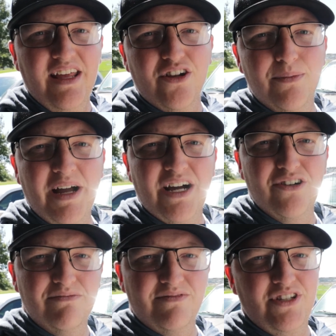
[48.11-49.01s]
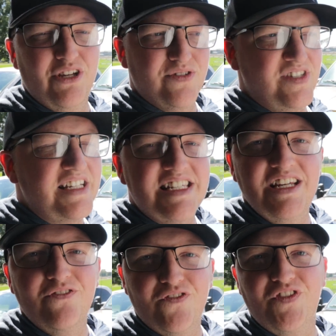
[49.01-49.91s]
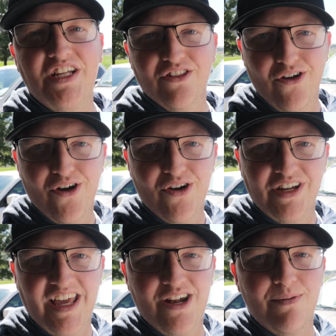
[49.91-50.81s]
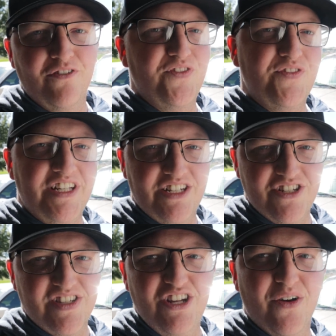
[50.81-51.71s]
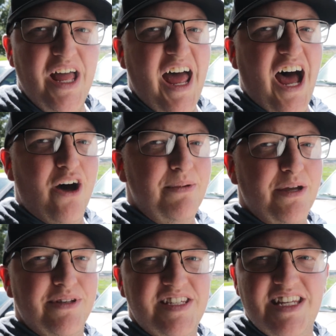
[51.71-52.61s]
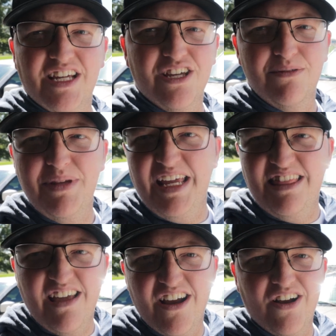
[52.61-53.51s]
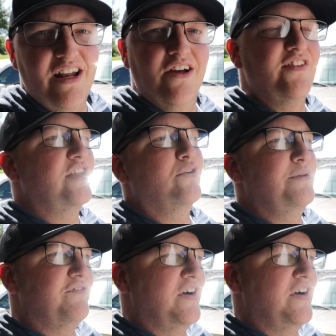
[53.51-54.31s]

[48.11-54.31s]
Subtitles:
They're about 16 feet long and about 50 inches. I'll be able to stick them in there and everything will be